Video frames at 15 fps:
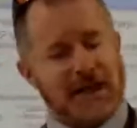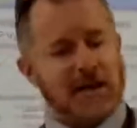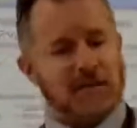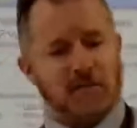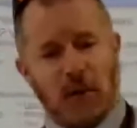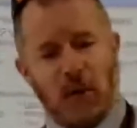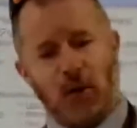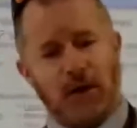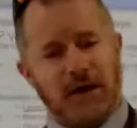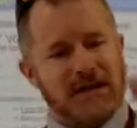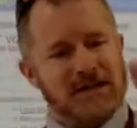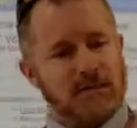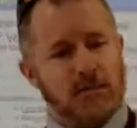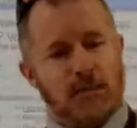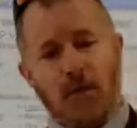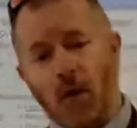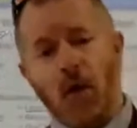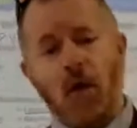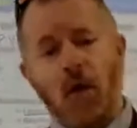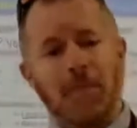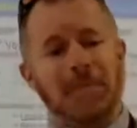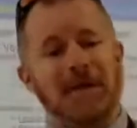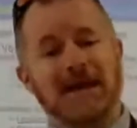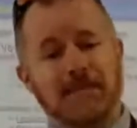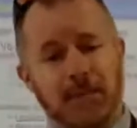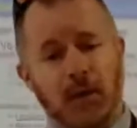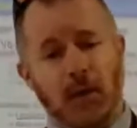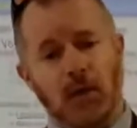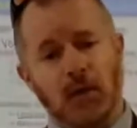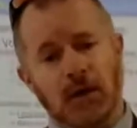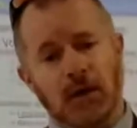employs more people